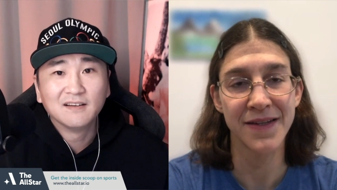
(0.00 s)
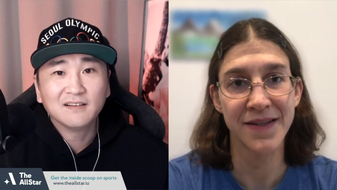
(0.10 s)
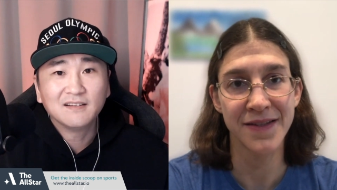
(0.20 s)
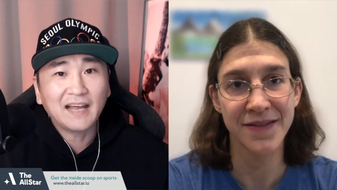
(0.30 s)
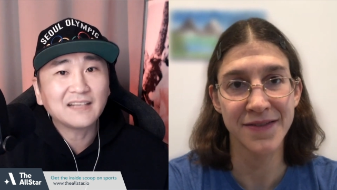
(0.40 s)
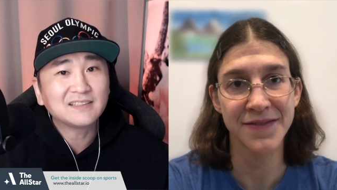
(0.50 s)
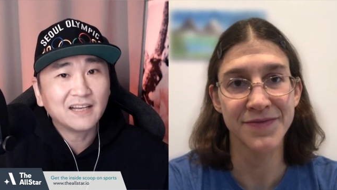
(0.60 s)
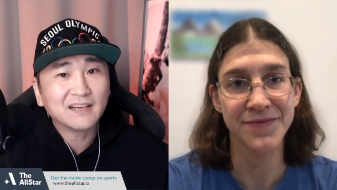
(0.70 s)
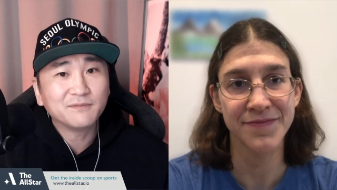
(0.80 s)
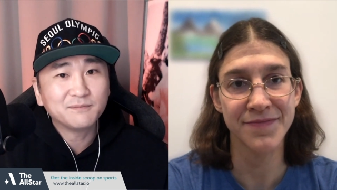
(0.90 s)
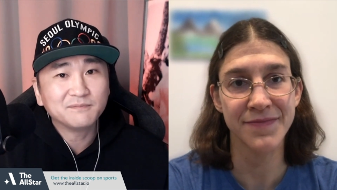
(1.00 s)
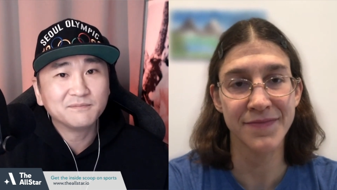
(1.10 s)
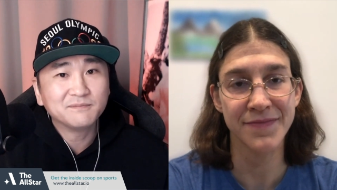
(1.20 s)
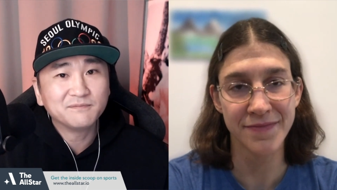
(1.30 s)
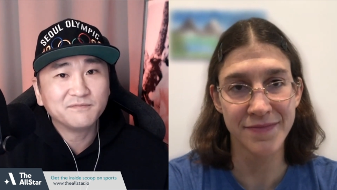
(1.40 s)
Speaker 1: that's not a
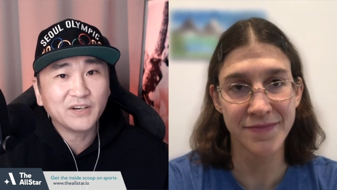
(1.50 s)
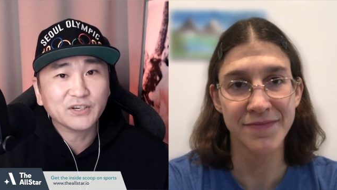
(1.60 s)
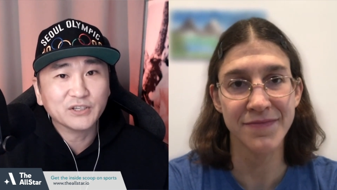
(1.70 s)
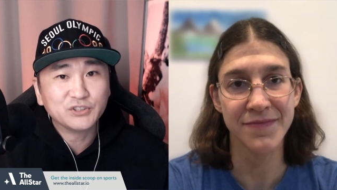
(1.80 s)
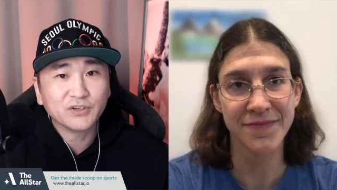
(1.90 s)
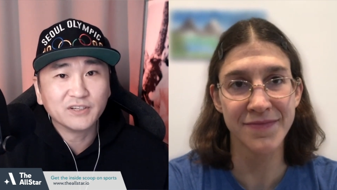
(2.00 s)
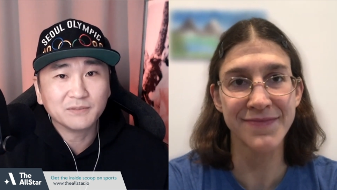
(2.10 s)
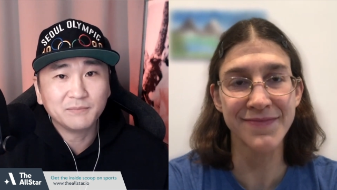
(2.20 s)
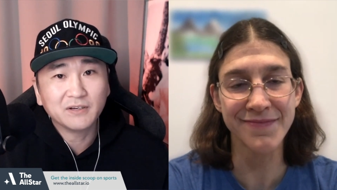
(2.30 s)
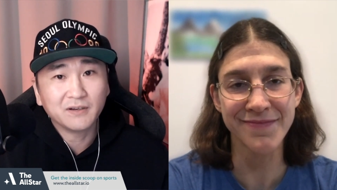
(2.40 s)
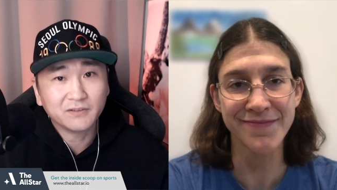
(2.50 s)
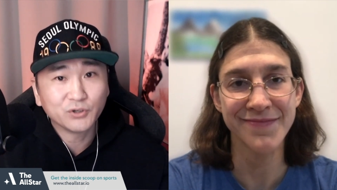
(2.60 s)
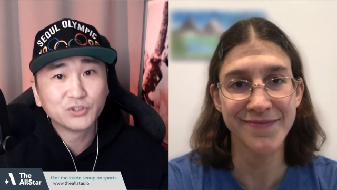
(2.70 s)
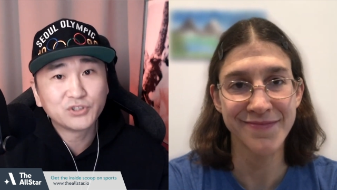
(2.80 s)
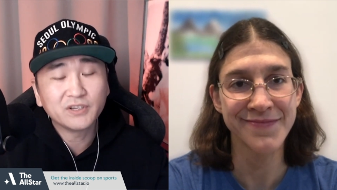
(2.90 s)
very good journey to be on.
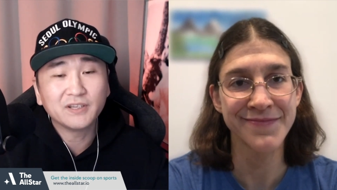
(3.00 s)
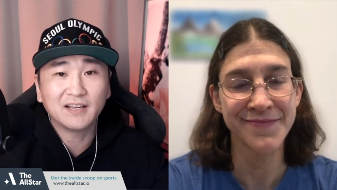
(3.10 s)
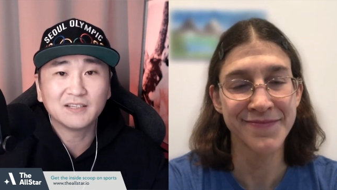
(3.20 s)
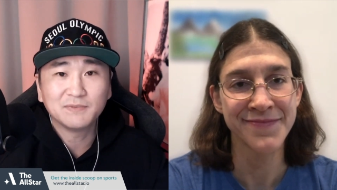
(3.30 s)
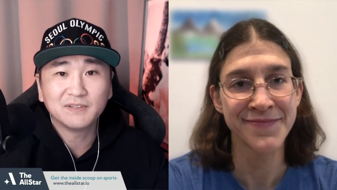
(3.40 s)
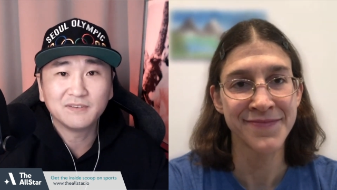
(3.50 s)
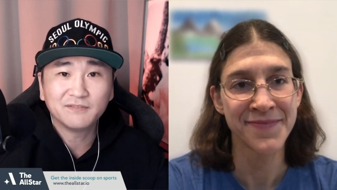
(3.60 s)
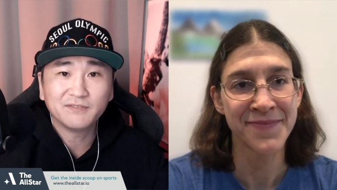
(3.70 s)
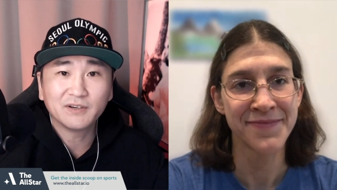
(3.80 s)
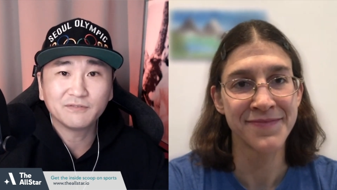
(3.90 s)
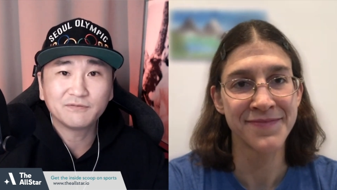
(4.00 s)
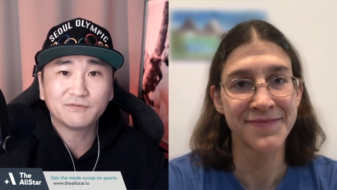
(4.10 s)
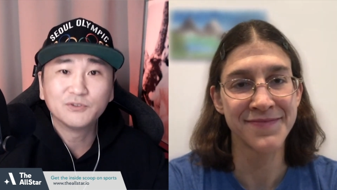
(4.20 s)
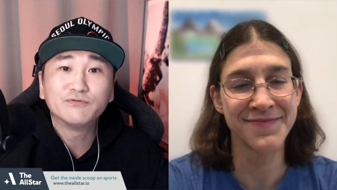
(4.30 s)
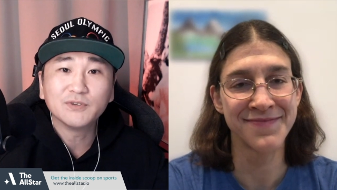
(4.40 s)
Your journey has been very
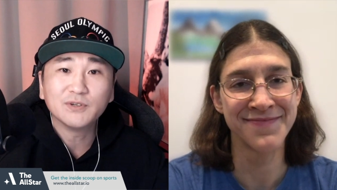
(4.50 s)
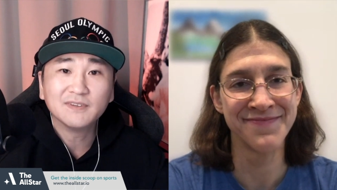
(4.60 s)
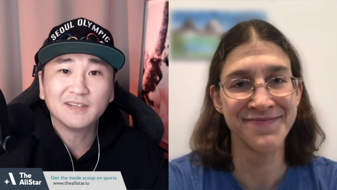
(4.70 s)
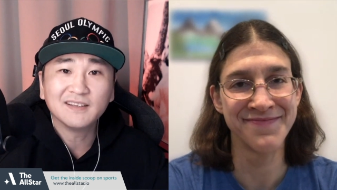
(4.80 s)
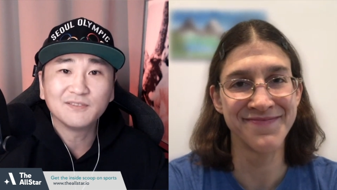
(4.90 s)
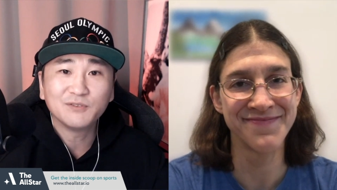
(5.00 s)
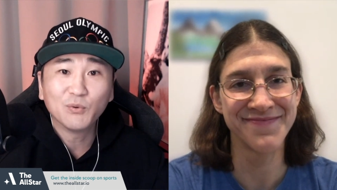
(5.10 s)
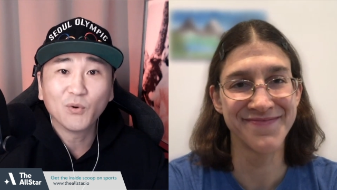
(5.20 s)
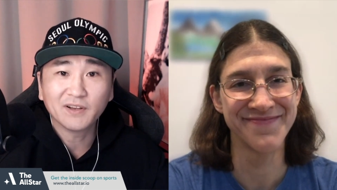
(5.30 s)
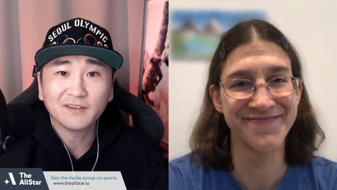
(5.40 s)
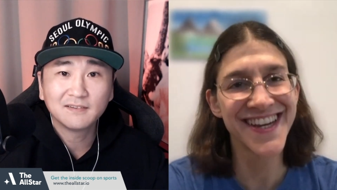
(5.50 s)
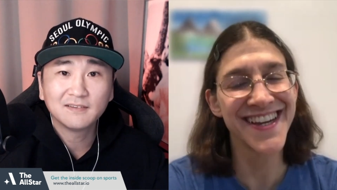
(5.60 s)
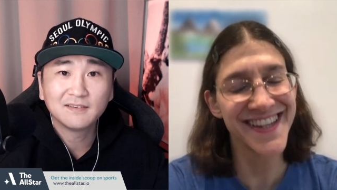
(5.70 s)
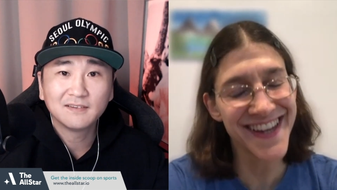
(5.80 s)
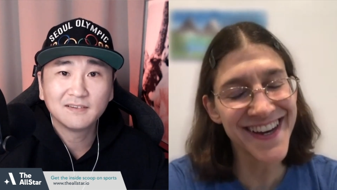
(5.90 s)
fruitful and rewarding.
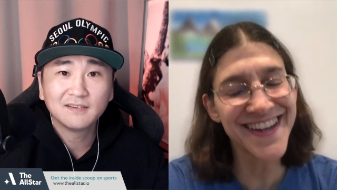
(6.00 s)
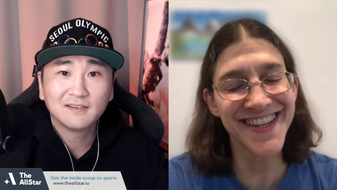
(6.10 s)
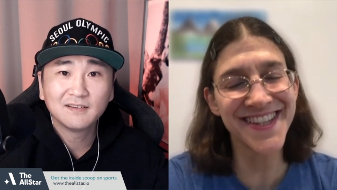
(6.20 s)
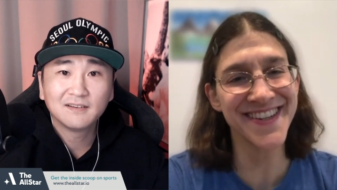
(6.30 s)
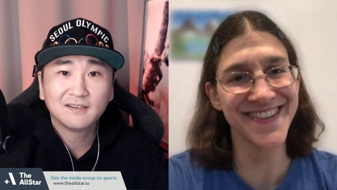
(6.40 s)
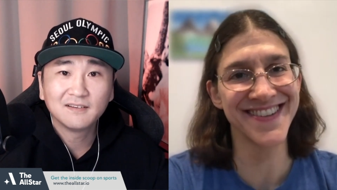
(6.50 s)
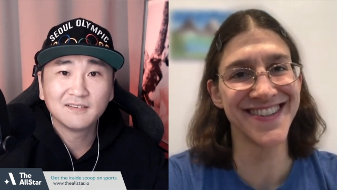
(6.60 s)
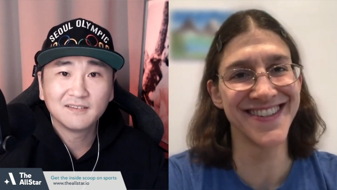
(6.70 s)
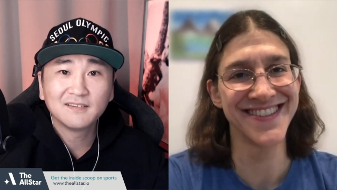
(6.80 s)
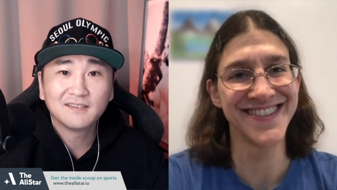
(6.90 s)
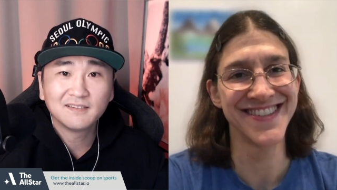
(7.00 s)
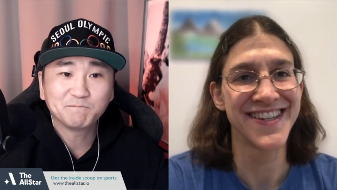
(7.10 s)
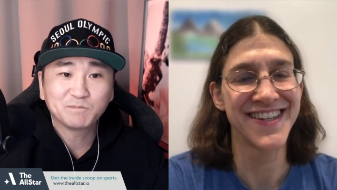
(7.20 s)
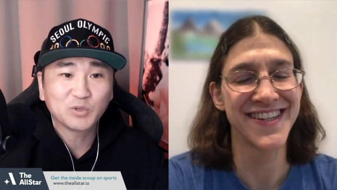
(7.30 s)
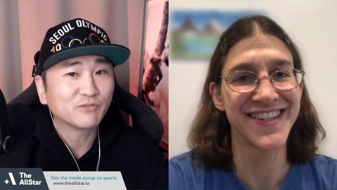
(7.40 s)
Speaker 2: Yeah, thank you.
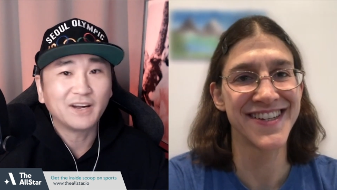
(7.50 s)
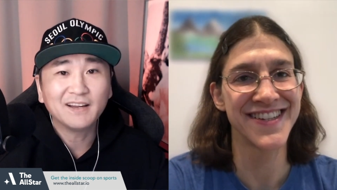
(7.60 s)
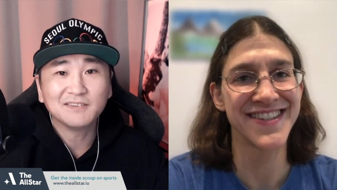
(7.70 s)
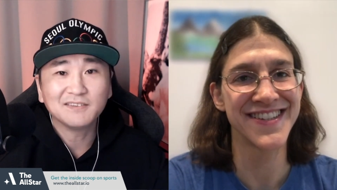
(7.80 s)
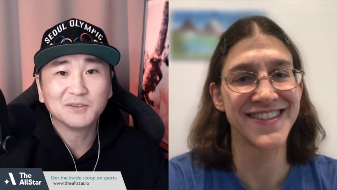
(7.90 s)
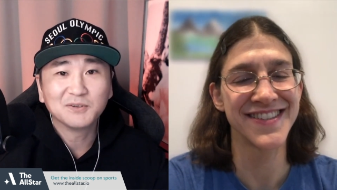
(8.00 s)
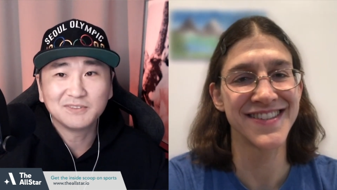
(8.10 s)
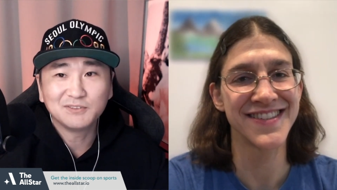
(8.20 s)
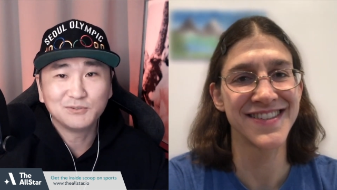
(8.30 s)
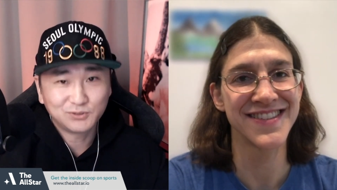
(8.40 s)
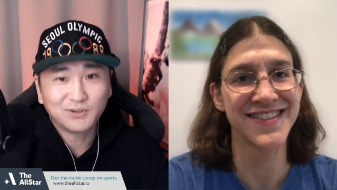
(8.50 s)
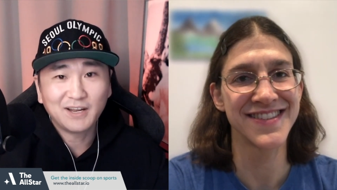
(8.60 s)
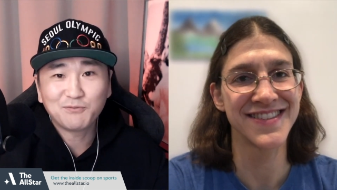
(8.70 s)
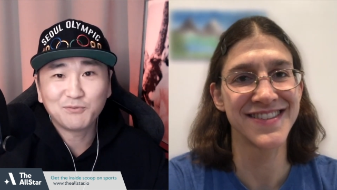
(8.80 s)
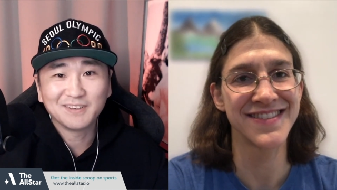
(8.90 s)
Speaker 1: Your fight, you know, you still
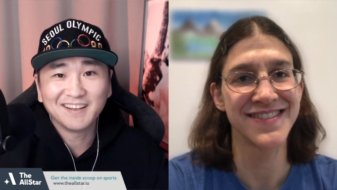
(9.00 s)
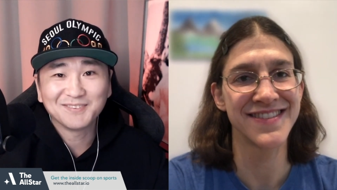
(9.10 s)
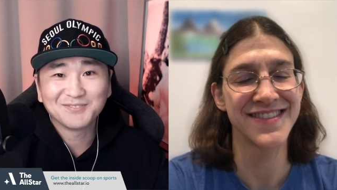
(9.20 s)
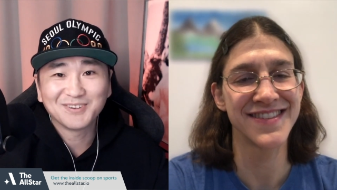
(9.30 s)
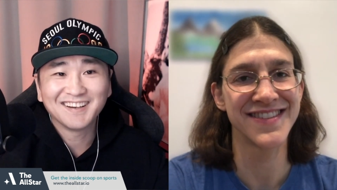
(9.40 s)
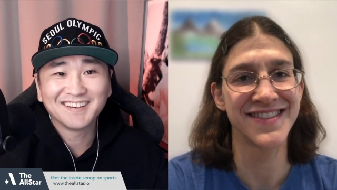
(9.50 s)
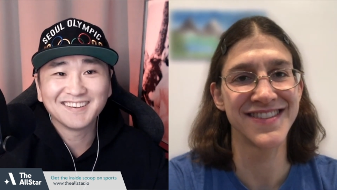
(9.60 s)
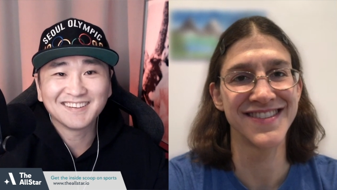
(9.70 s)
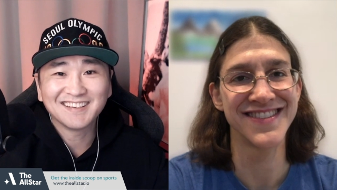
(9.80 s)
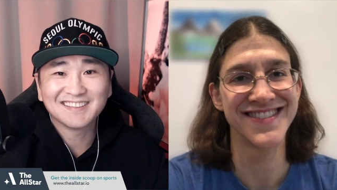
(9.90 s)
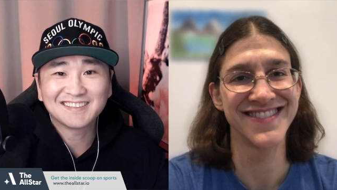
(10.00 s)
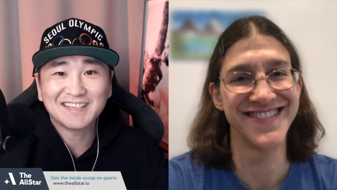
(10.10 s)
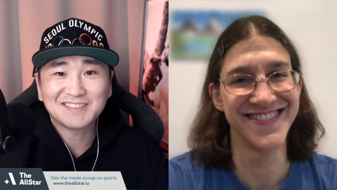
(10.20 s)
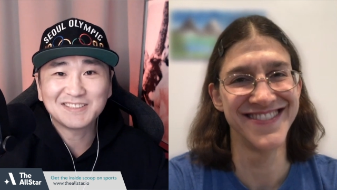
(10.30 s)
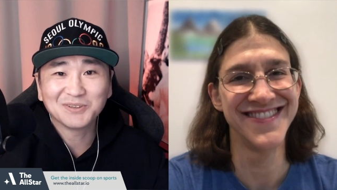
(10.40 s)
have one left, right? Against
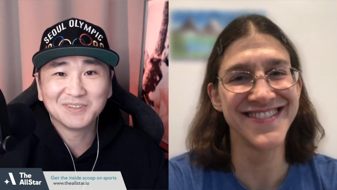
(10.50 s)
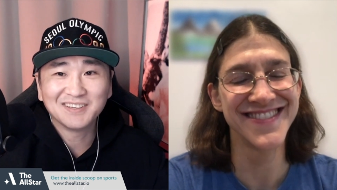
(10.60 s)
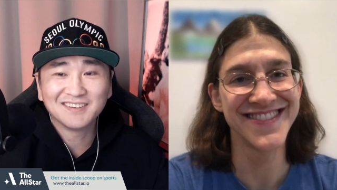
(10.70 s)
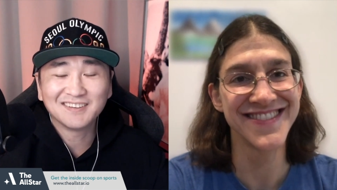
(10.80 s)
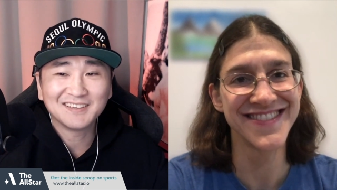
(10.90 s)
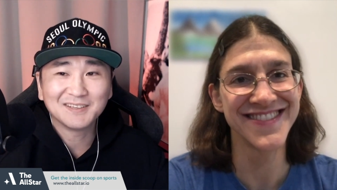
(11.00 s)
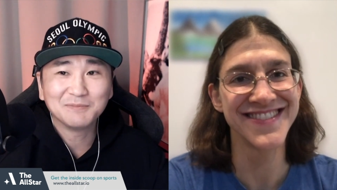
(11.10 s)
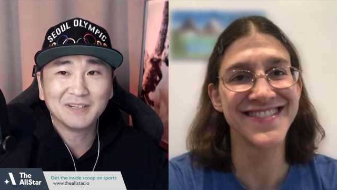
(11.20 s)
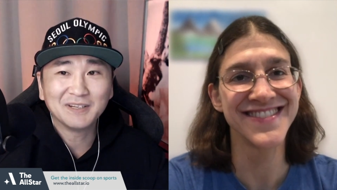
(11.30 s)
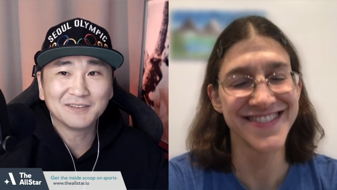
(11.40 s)
Casey O'Neill. Uh, they're